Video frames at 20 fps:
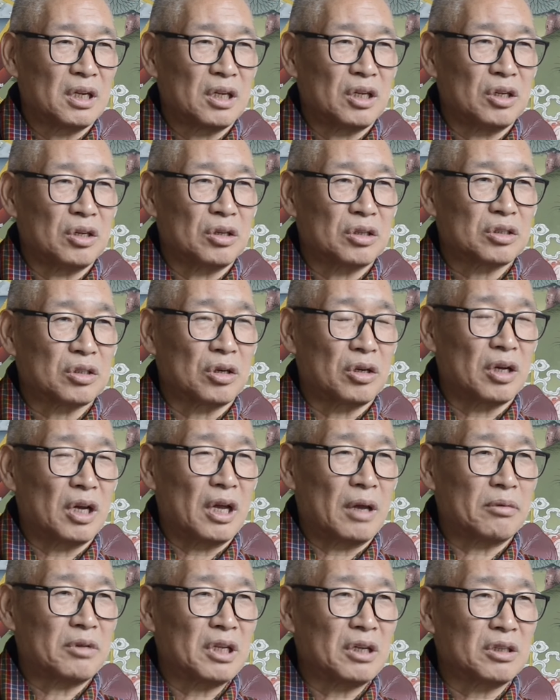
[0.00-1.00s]
You know, so
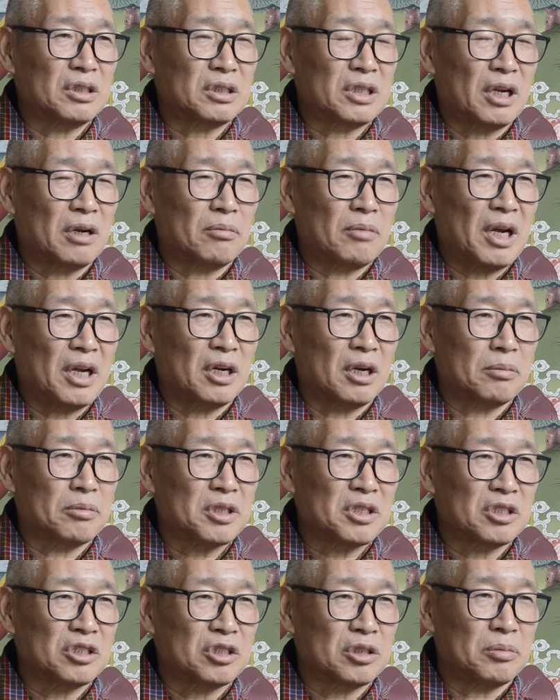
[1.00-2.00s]
everything is done by
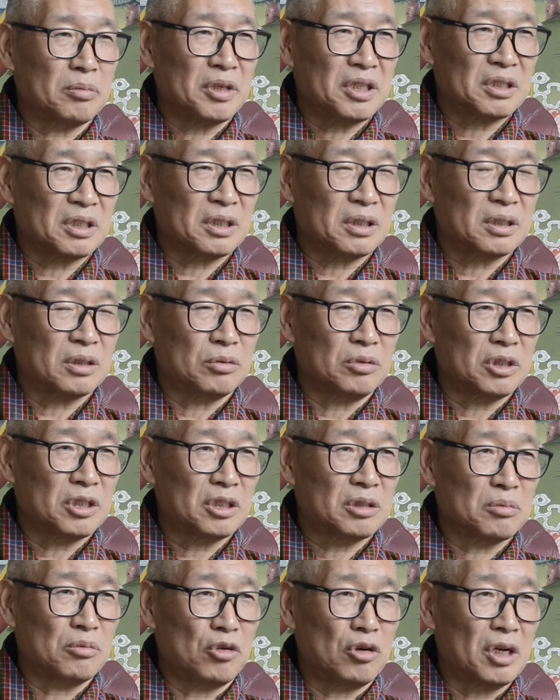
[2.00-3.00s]
representative basis, which
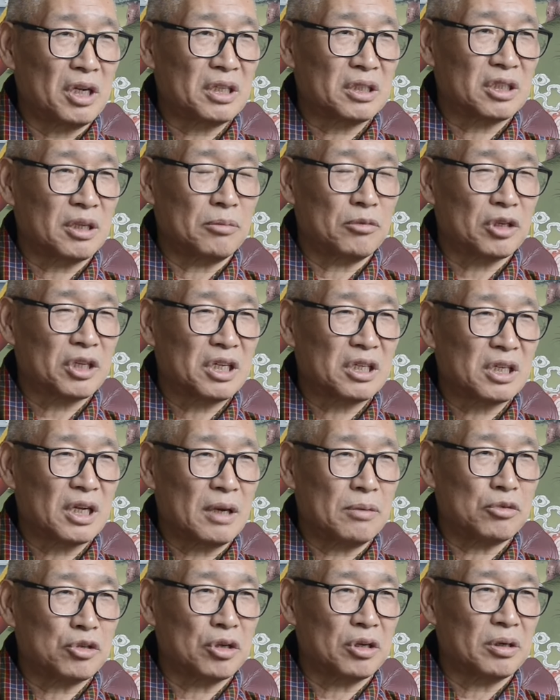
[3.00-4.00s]
is more or less democratic,
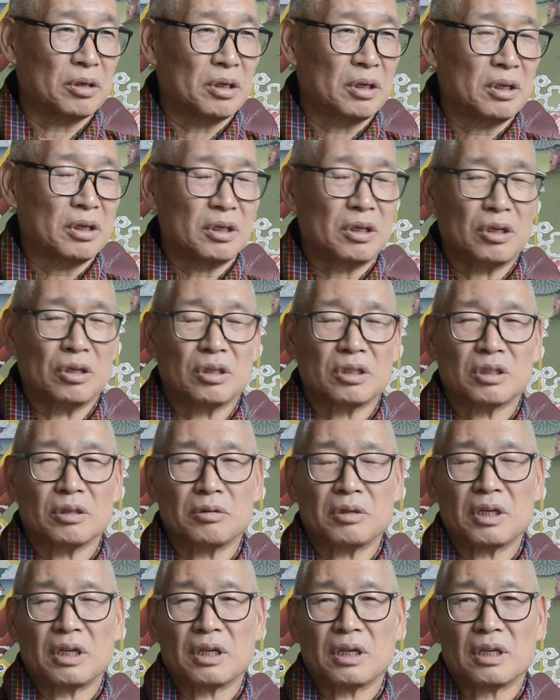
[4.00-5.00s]
I'm sure. You know,
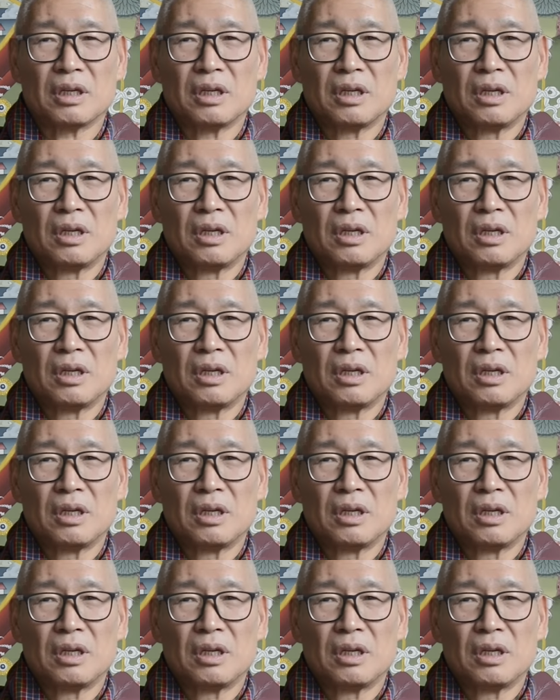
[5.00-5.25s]
something like that.